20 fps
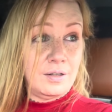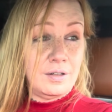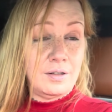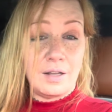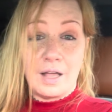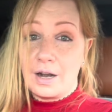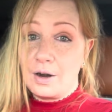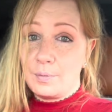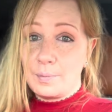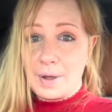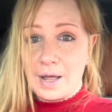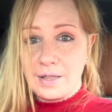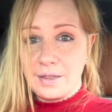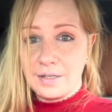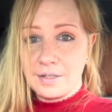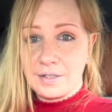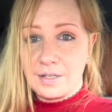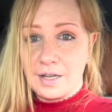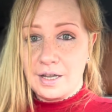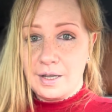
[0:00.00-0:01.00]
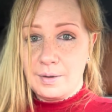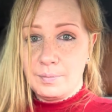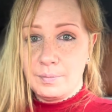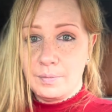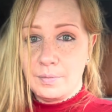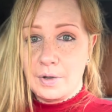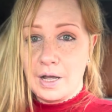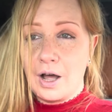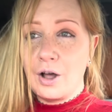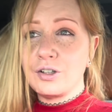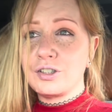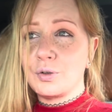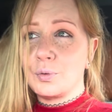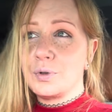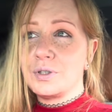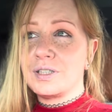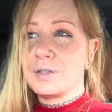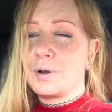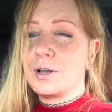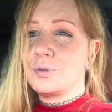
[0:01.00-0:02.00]
I don't mind this time. Also,
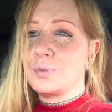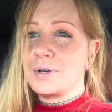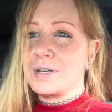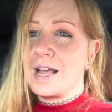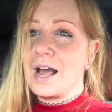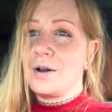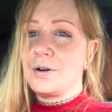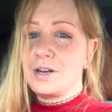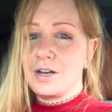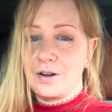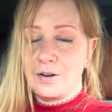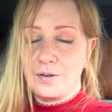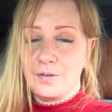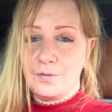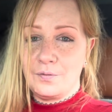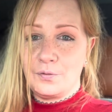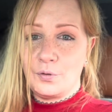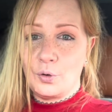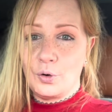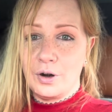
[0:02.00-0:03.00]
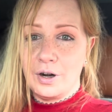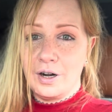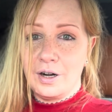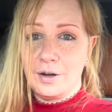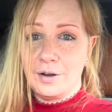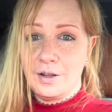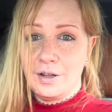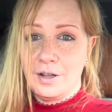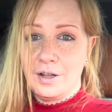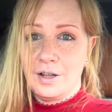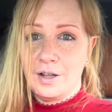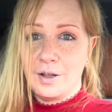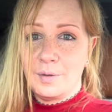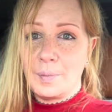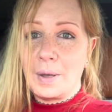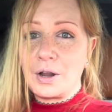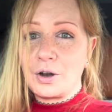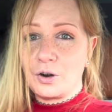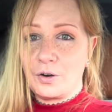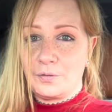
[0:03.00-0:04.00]
it's because we're down here for
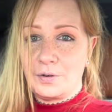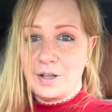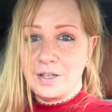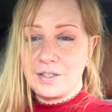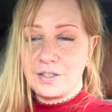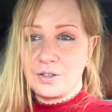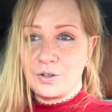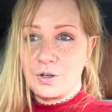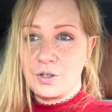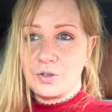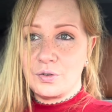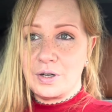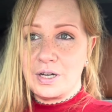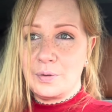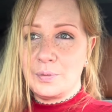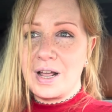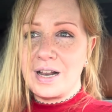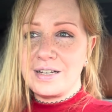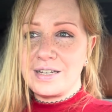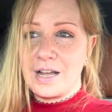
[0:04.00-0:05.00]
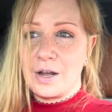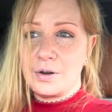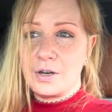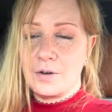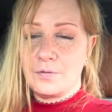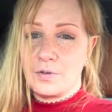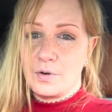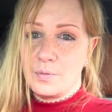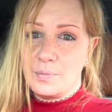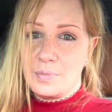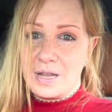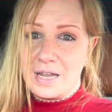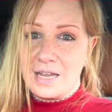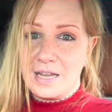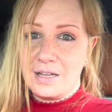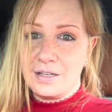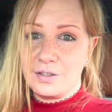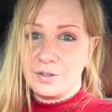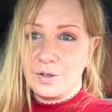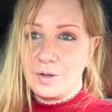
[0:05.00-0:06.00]
my girlfriend's surgery. We're not down here for
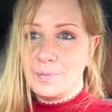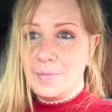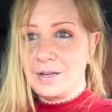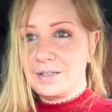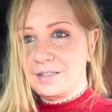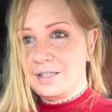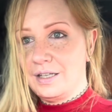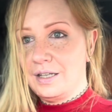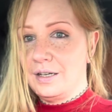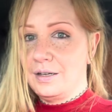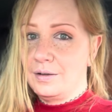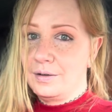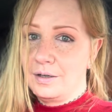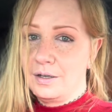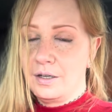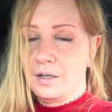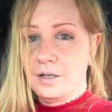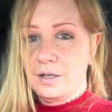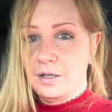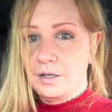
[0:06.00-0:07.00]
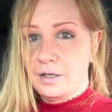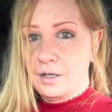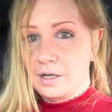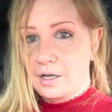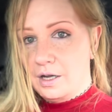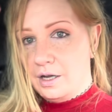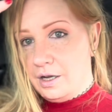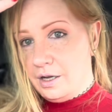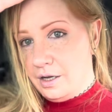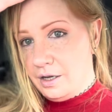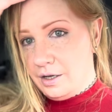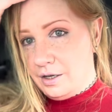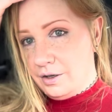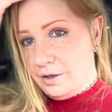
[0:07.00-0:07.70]
me, so it makes it uh, a